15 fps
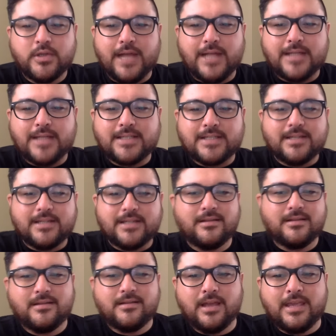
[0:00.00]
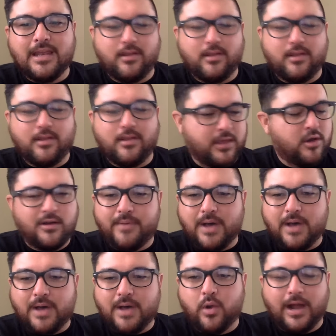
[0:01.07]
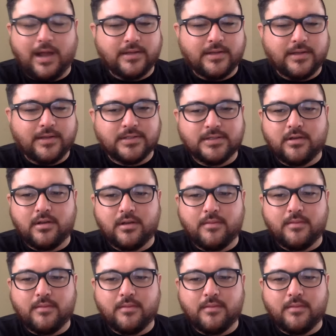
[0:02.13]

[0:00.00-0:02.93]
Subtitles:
So that's, again, they could have bought warehouses,